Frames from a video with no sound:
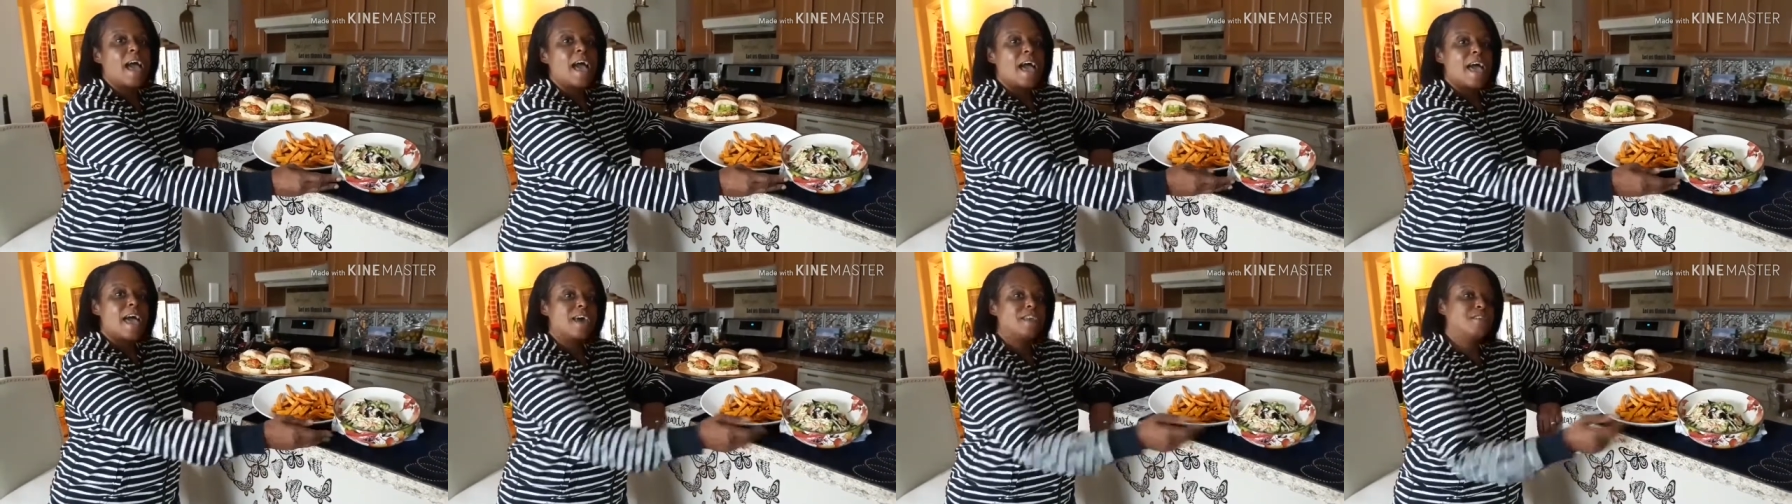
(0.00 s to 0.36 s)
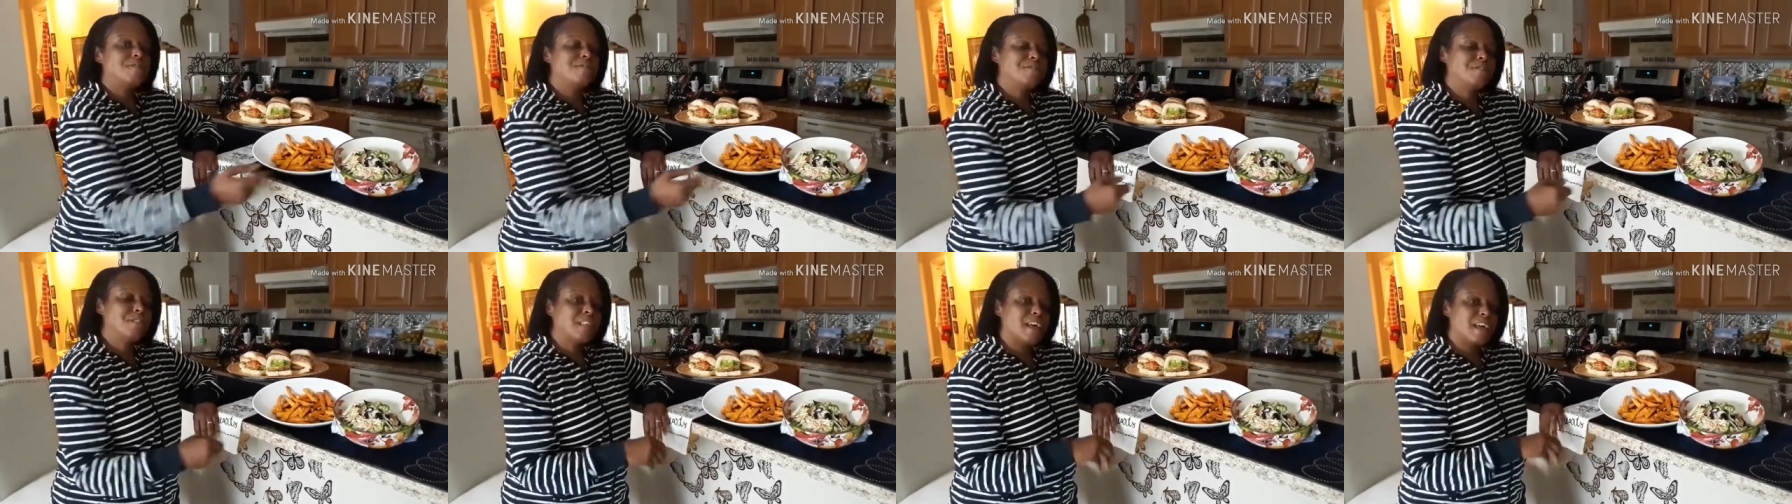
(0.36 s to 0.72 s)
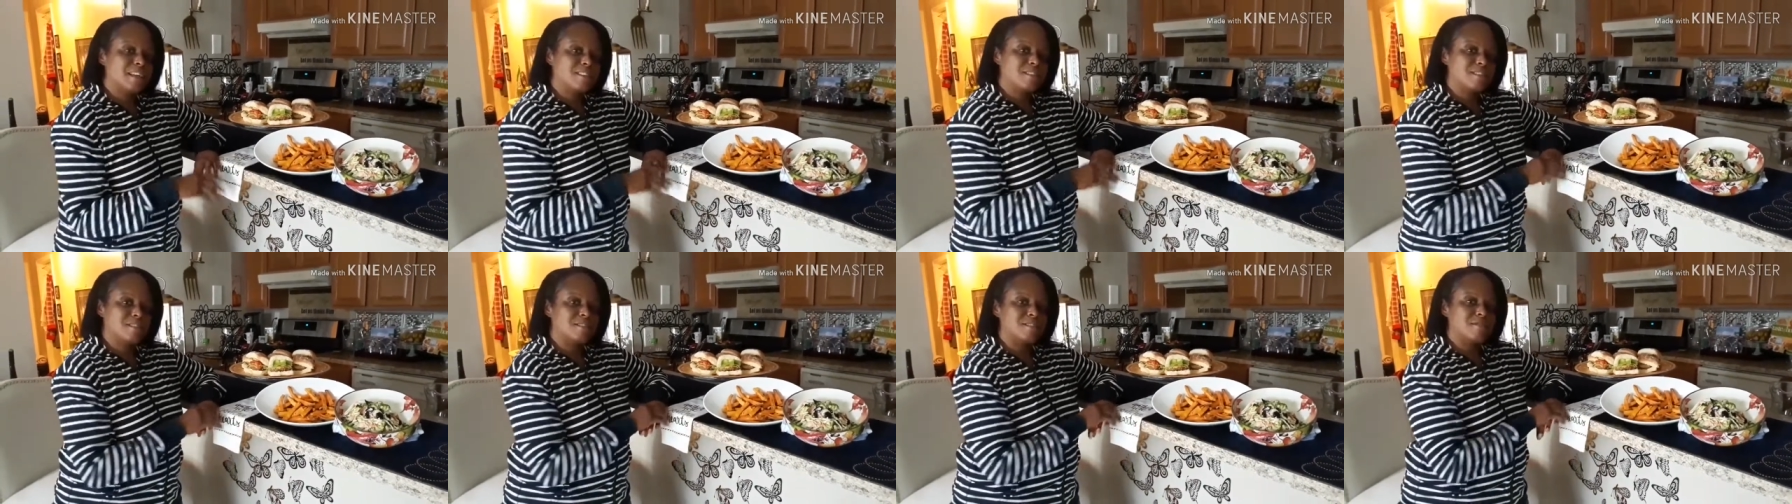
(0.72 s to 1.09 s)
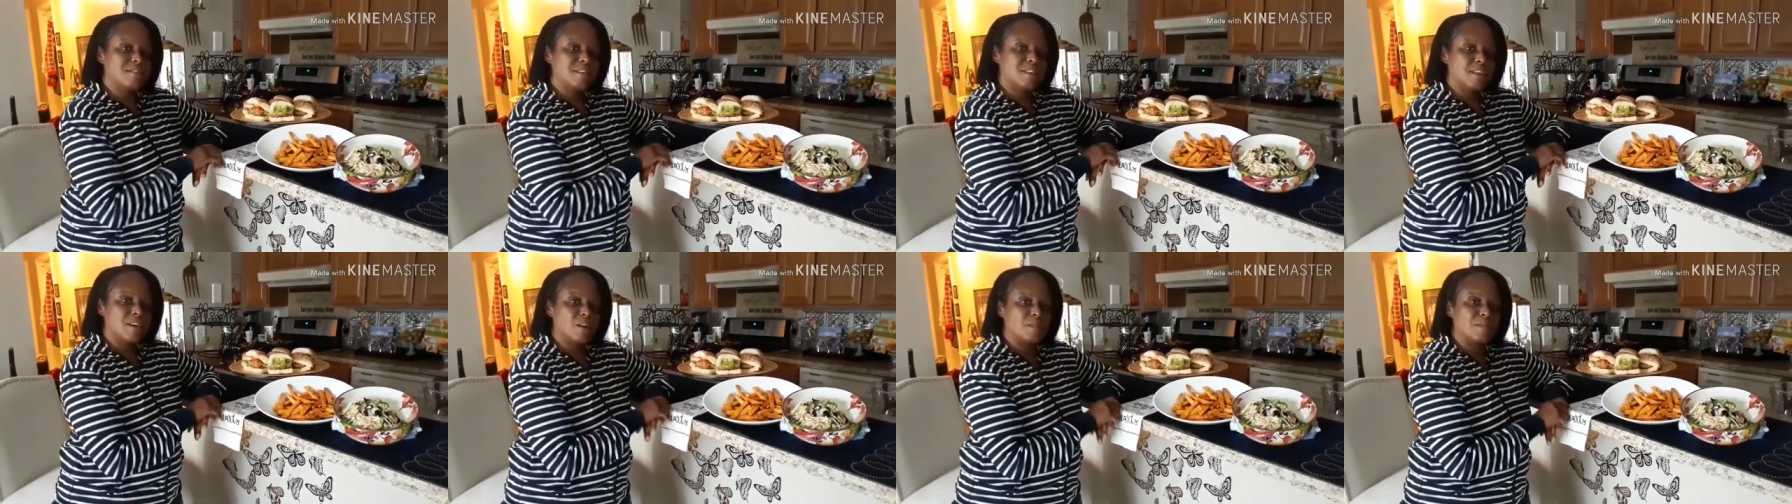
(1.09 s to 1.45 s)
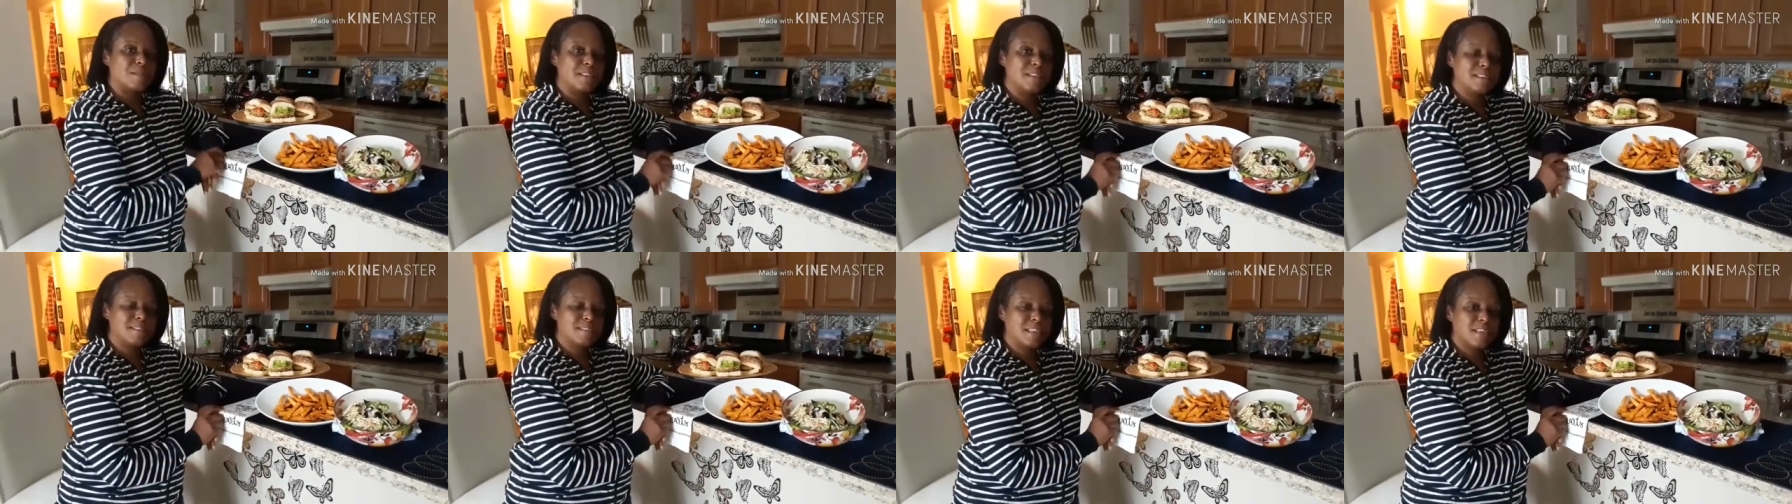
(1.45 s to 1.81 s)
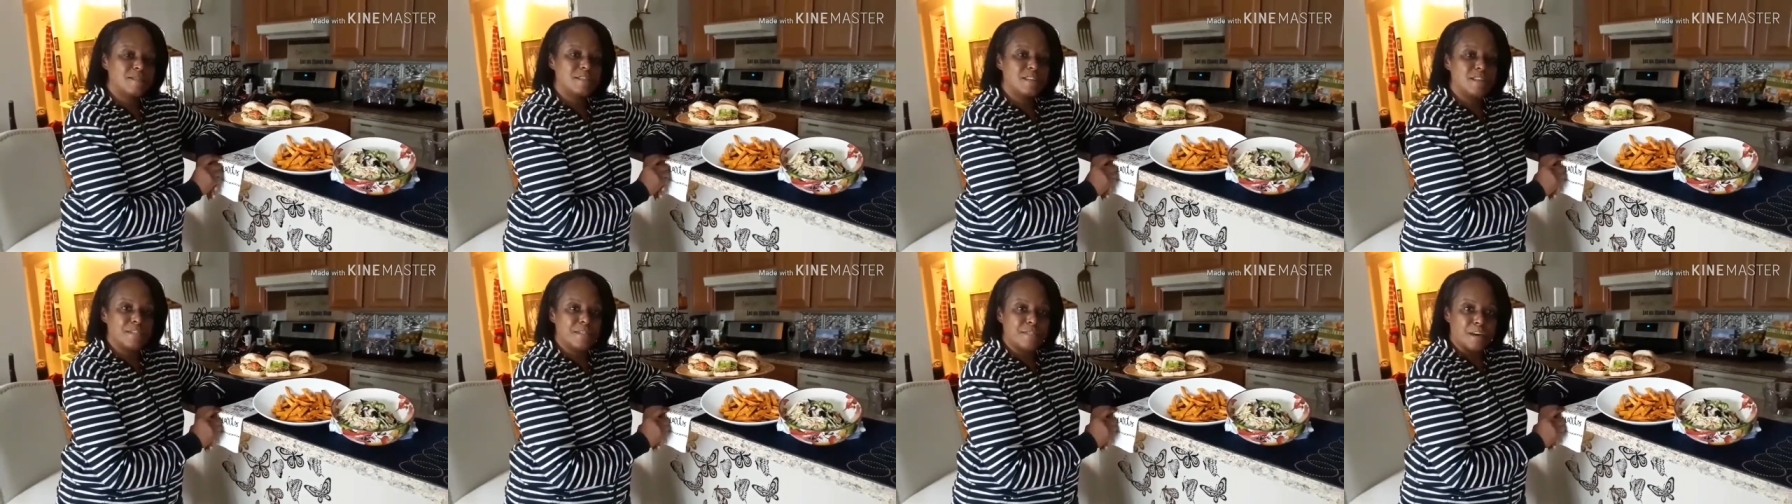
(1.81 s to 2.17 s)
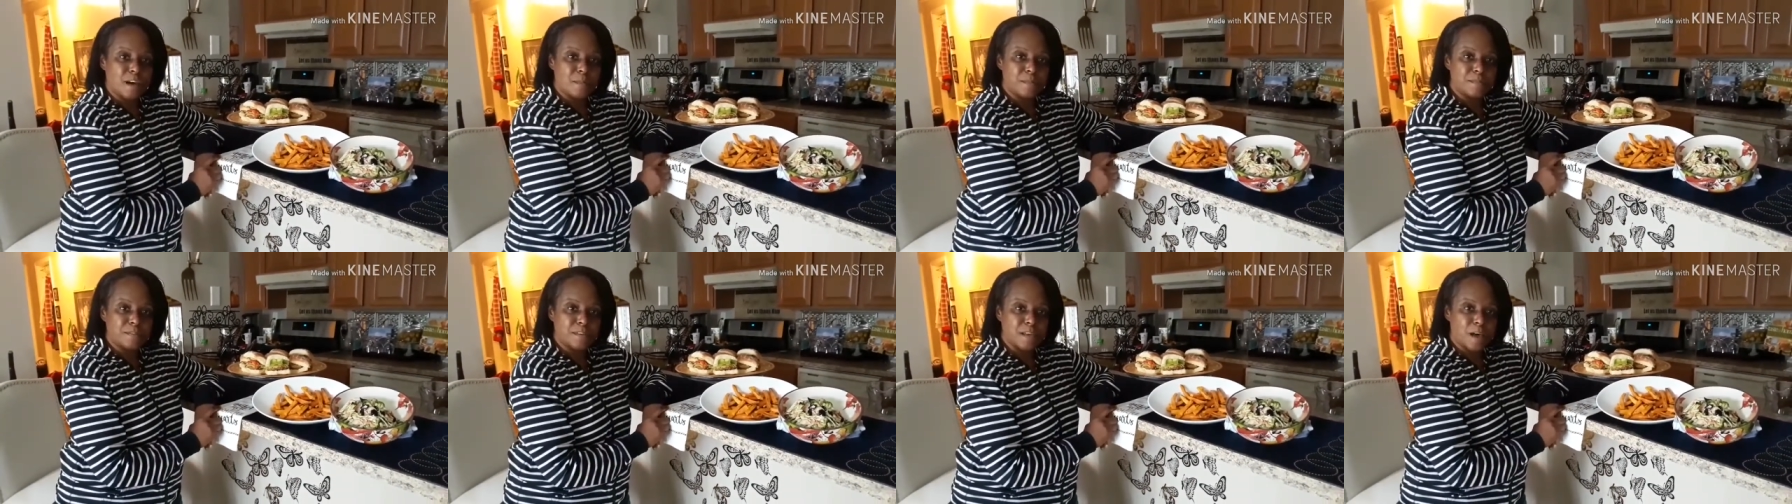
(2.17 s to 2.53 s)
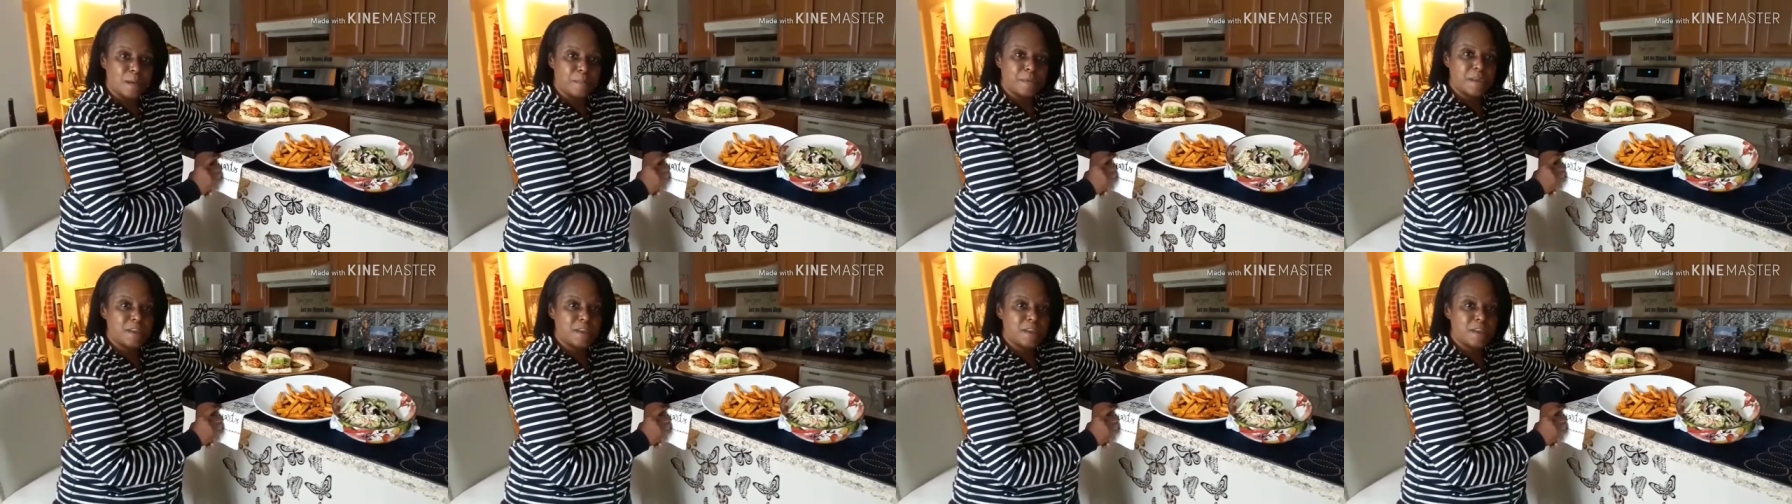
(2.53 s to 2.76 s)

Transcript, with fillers: And if you like this video, please give it a thumbs up